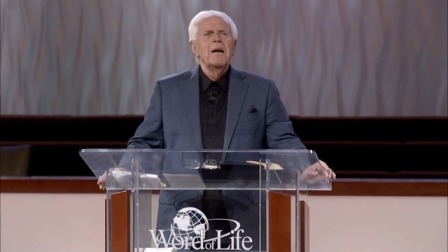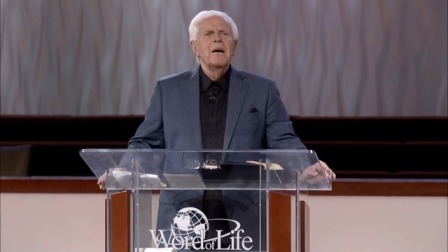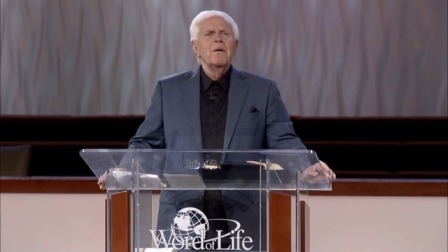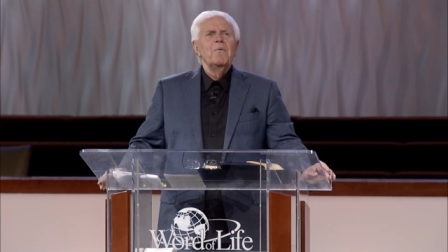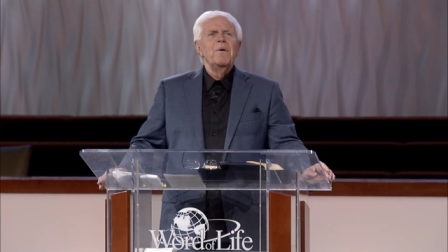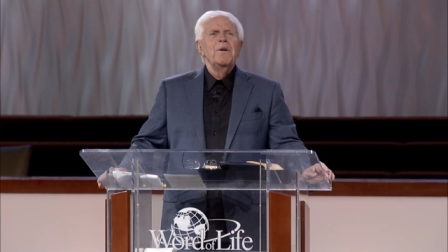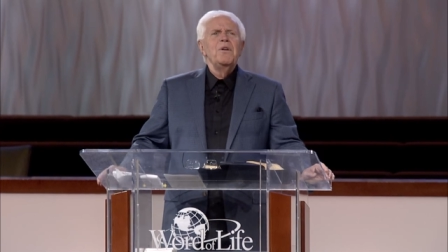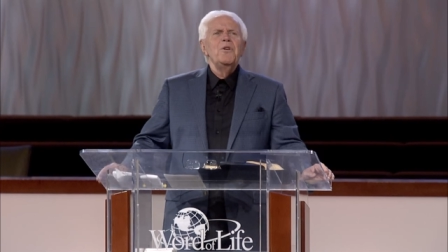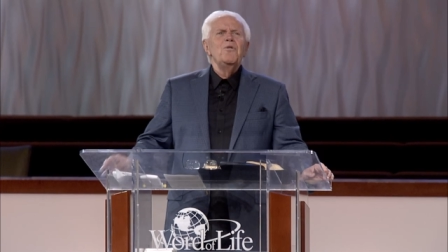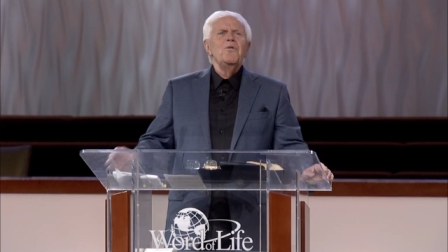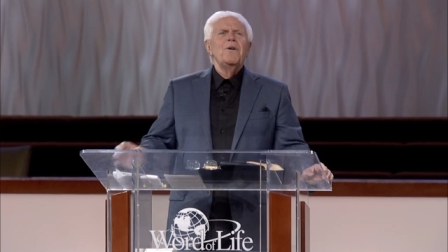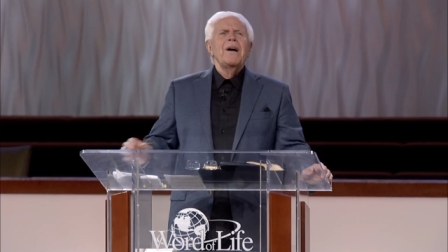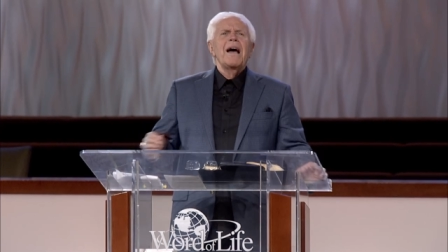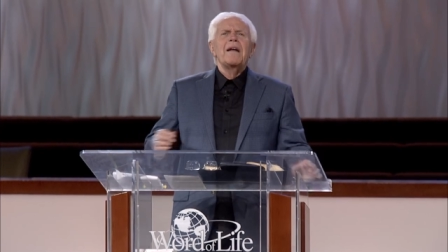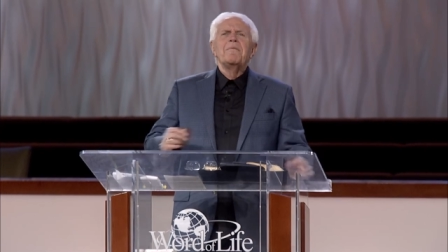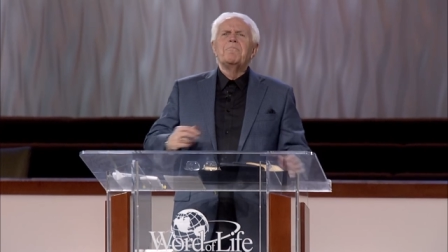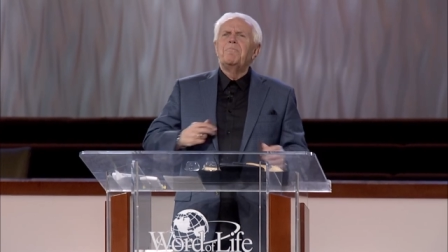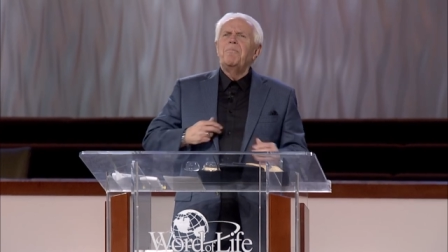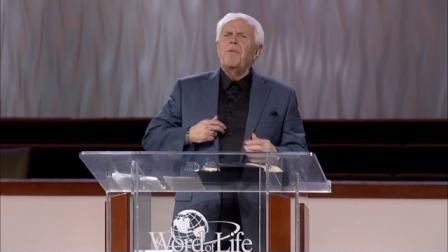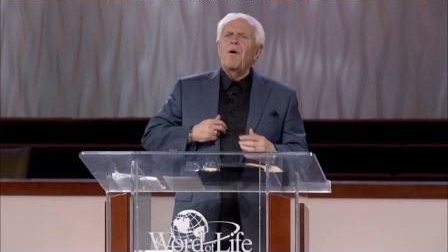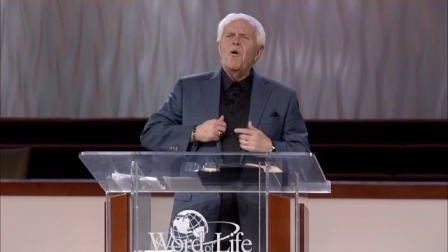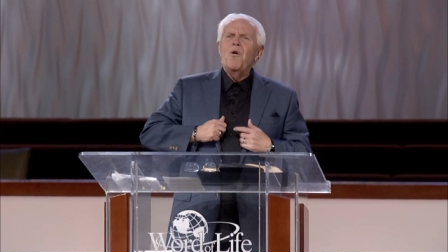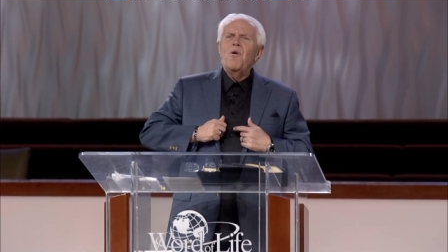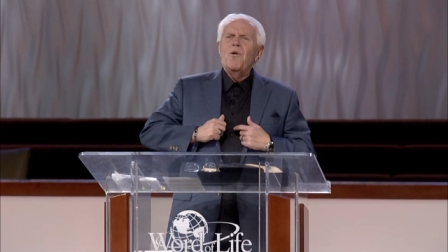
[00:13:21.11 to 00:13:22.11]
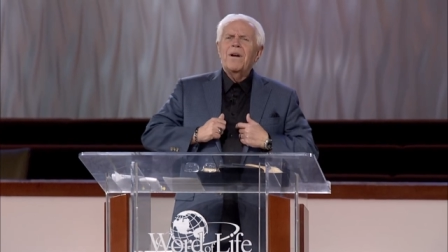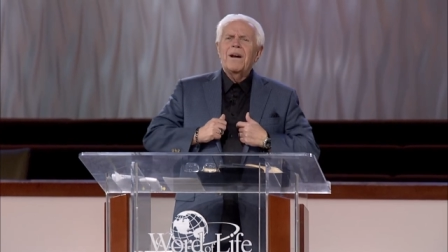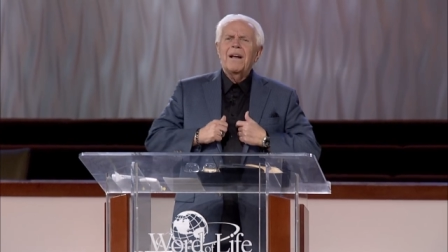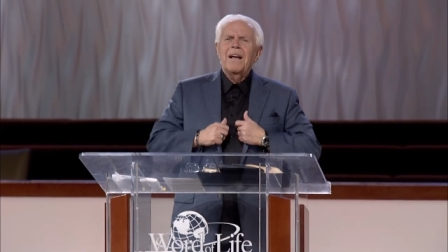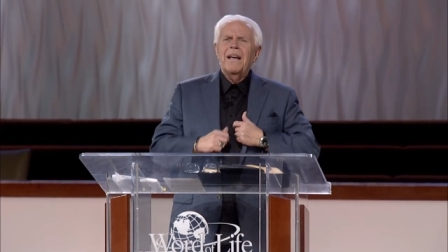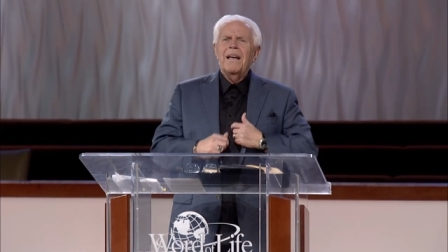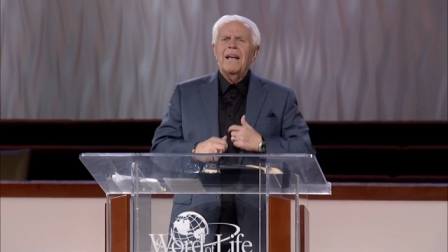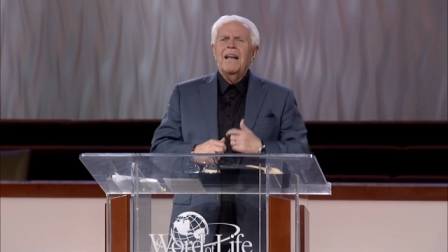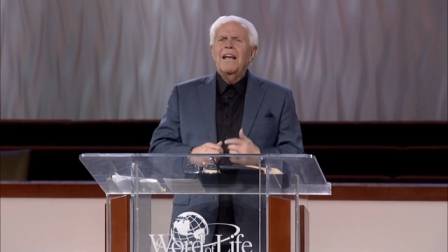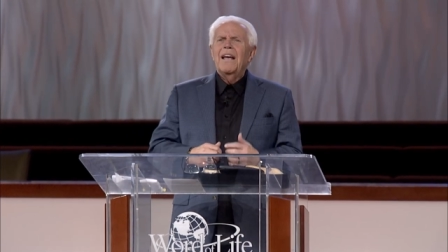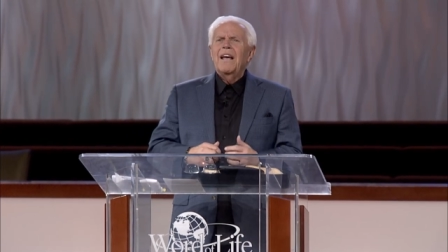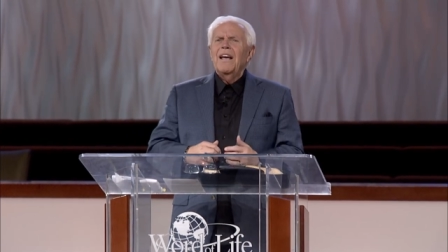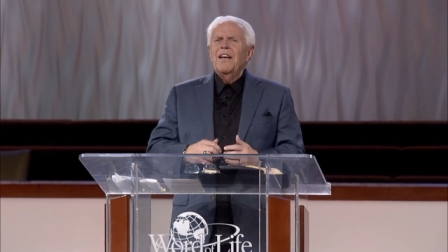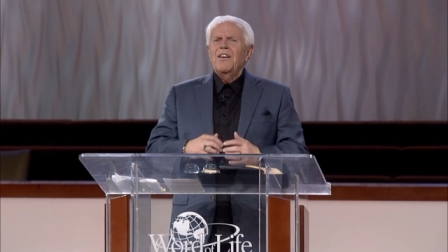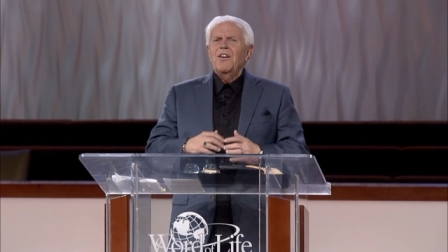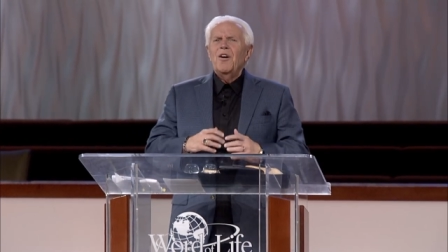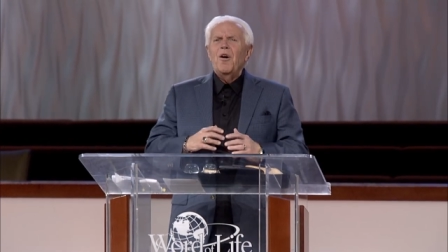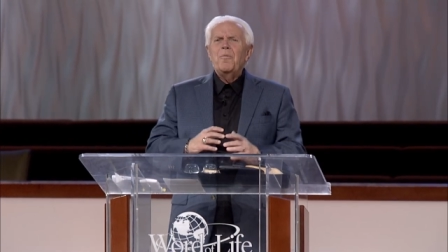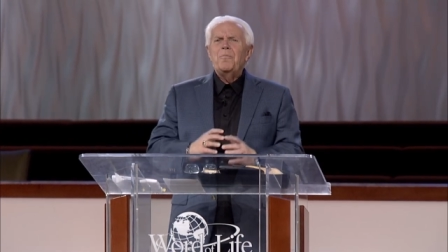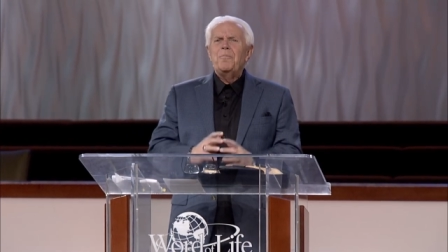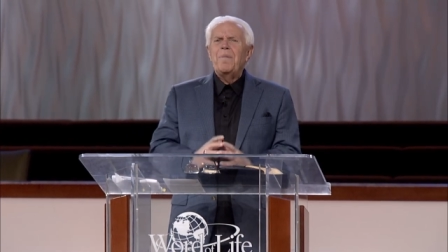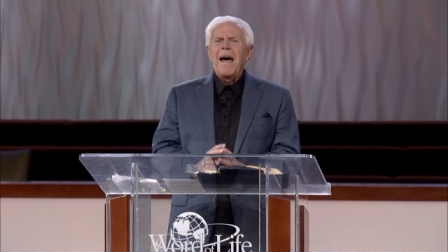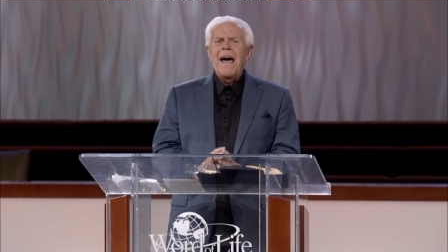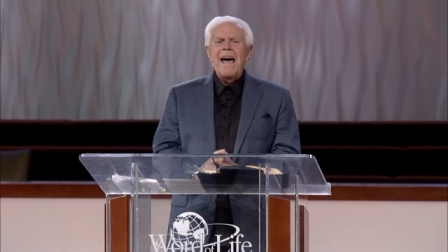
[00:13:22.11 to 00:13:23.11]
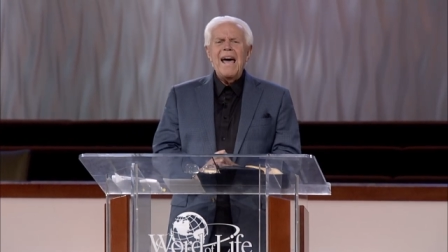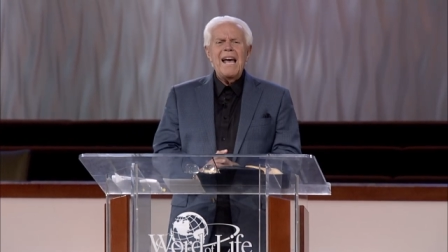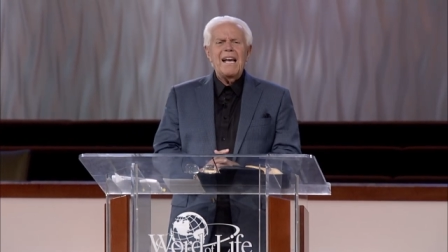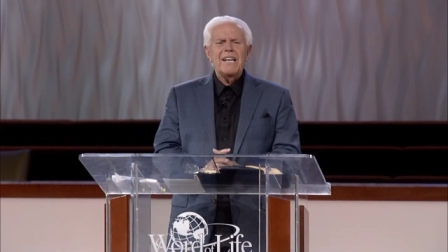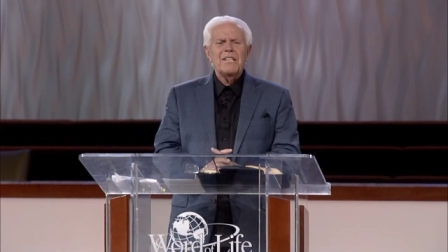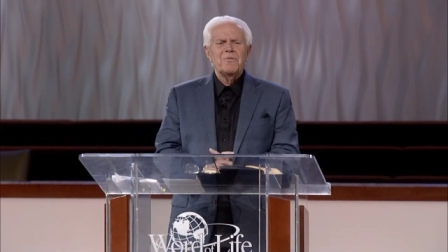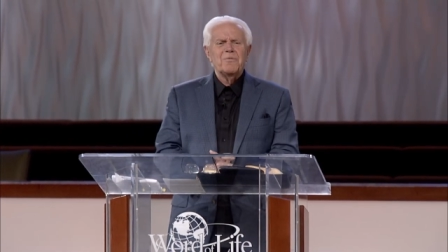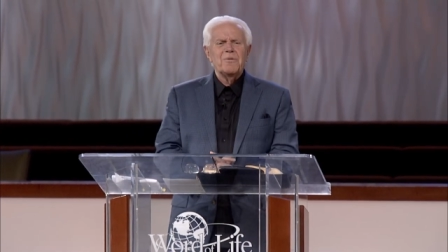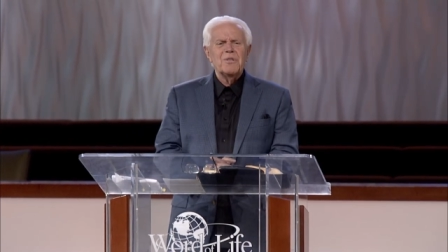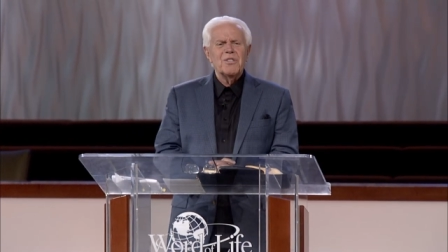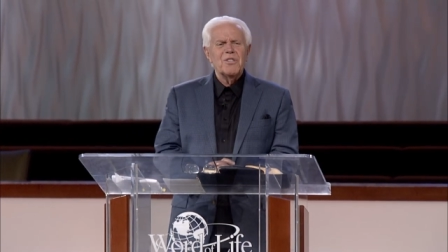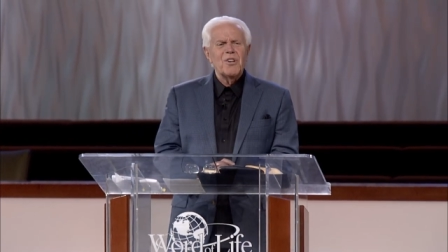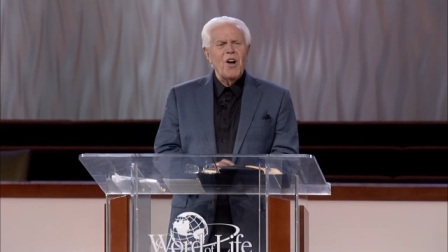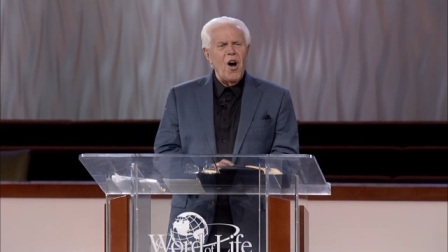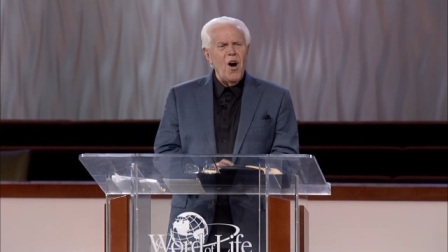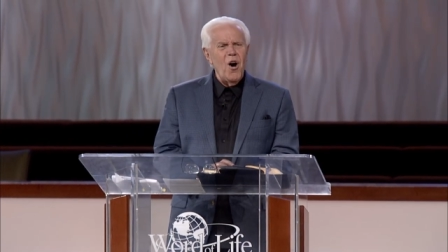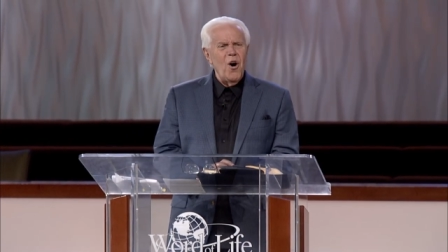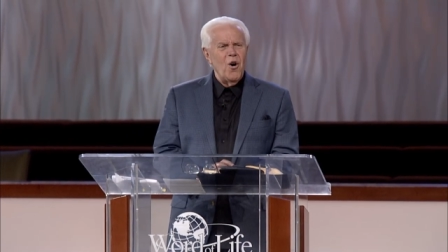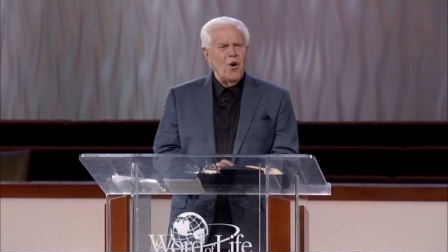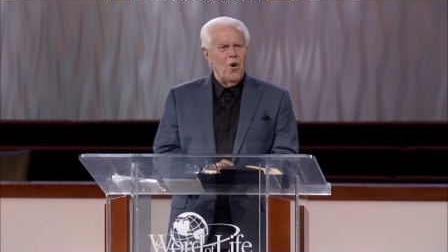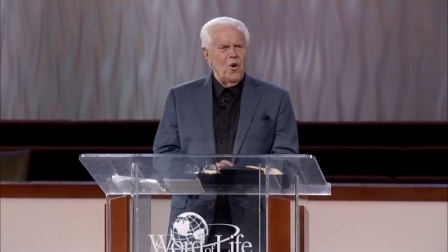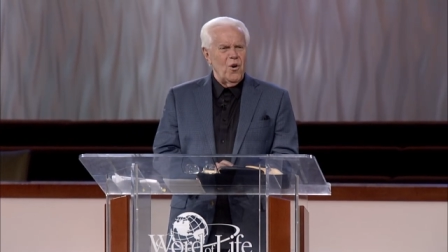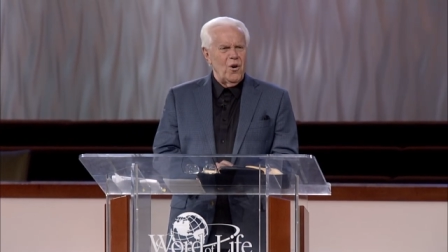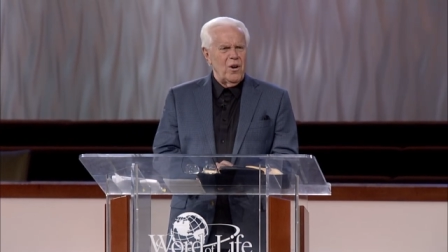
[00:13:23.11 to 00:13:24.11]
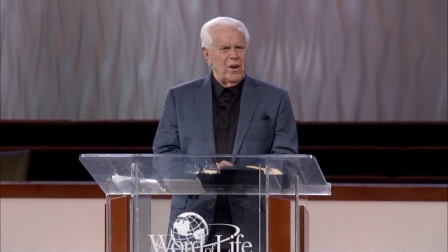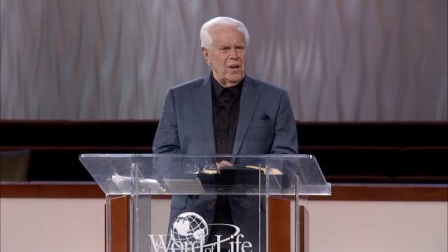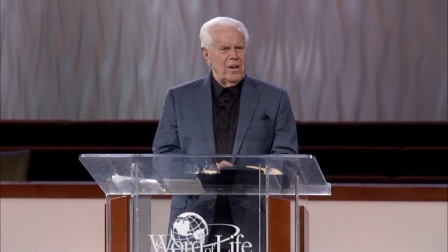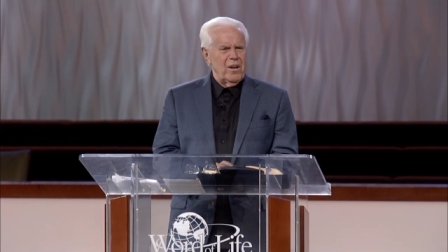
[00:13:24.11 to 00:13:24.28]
When you got born again, your past was gone.